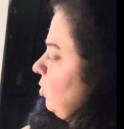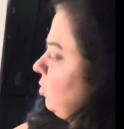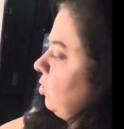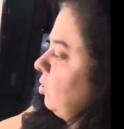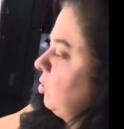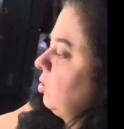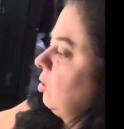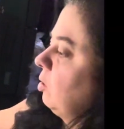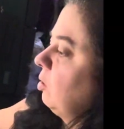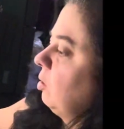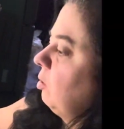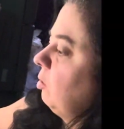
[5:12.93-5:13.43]

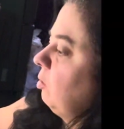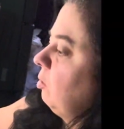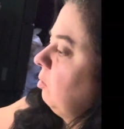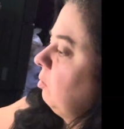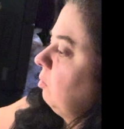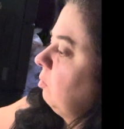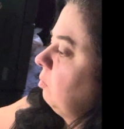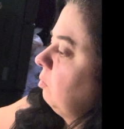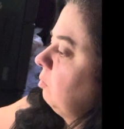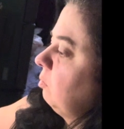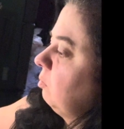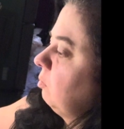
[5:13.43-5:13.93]
just a
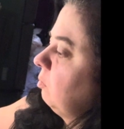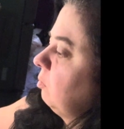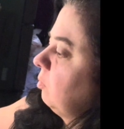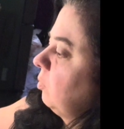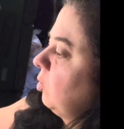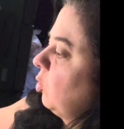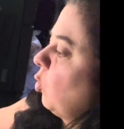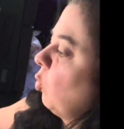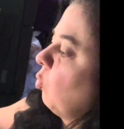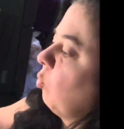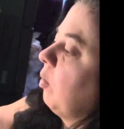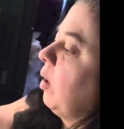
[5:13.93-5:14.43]
little
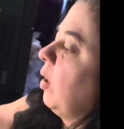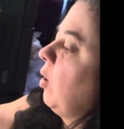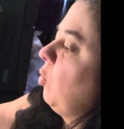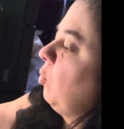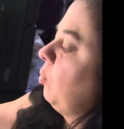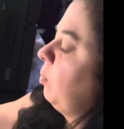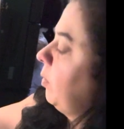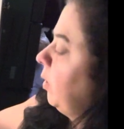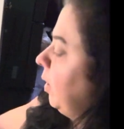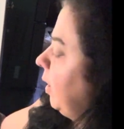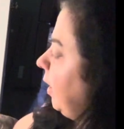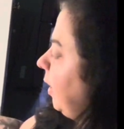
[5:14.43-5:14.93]
Corelle
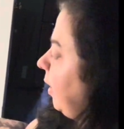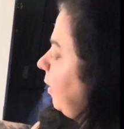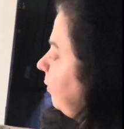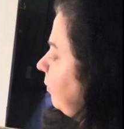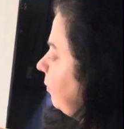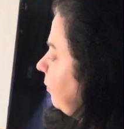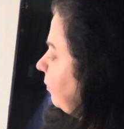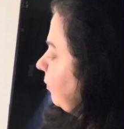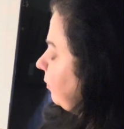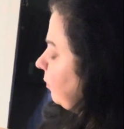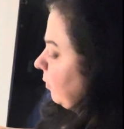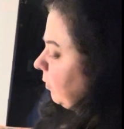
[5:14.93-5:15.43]
plate
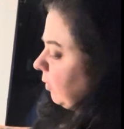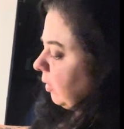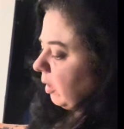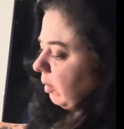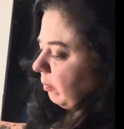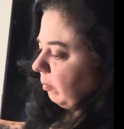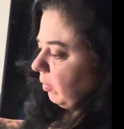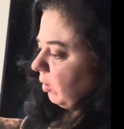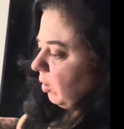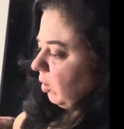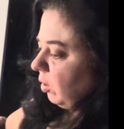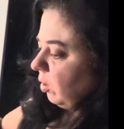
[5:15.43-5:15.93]
that
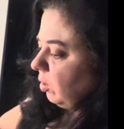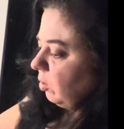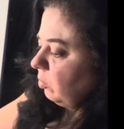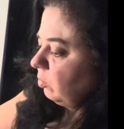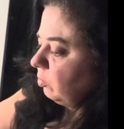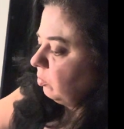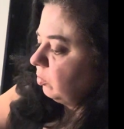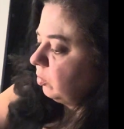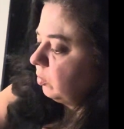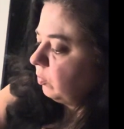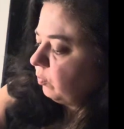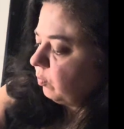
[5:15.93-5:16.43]
I'm gonna
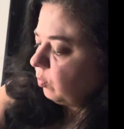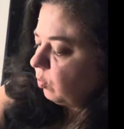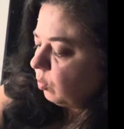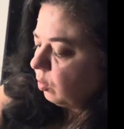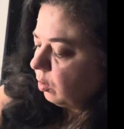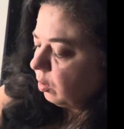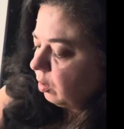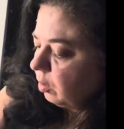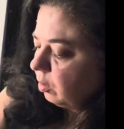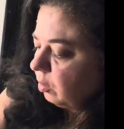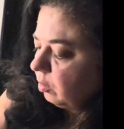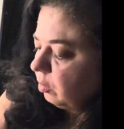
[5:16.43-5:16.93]
use
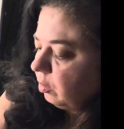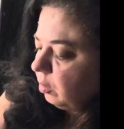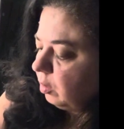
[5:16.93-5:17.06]
for